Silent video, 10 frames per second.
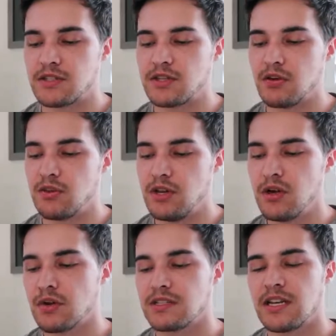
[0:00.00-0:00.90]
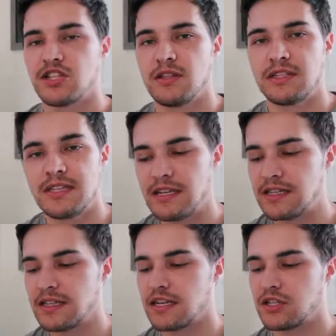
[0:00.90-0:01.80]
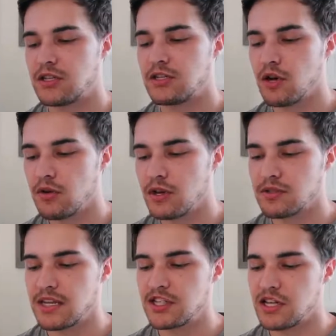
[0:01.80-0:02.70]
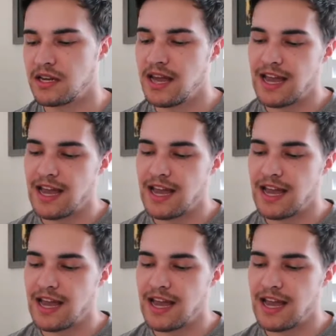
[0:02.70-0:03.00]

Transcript: So the New York session, the Sydney session, the Tokyo session.